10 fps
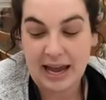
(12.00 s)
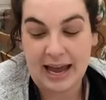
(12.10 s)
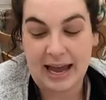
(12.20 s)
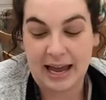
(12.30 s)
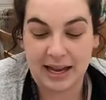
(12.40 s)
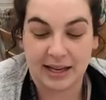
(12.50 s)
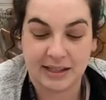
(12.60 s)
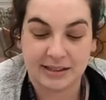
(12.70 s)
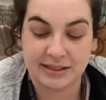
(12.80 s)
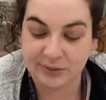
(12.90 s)

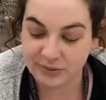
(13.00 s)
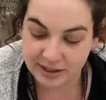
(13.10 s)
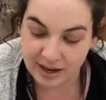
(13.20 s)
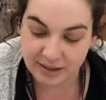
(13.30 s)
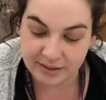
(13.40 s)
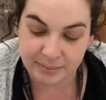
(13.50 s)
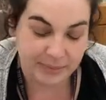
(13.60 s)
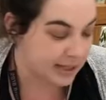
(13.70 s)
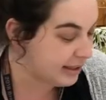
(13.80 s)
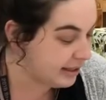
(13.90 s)
and different other
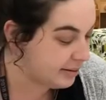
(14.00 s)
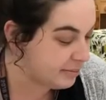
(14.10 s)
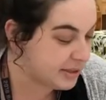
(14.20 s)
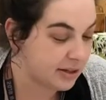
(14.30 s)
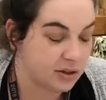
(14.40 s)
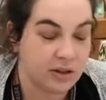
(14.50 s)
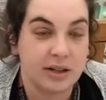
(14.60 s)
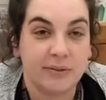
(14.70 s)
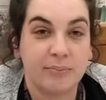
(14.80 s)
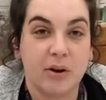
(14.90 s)
mediums that you
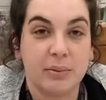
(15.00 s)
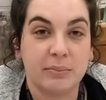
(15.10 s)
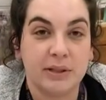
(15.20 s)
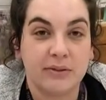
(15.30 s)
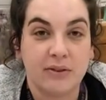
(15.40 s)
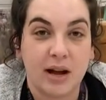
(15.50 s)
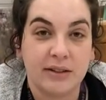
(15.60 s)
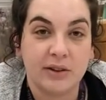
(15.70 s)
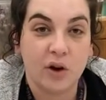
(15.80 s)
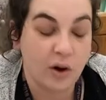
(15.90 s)
can probably find
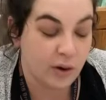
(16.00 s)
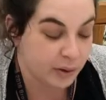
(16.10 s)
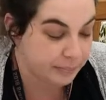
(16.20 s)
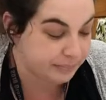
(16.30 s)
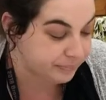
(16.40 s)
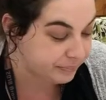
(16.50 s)
at home.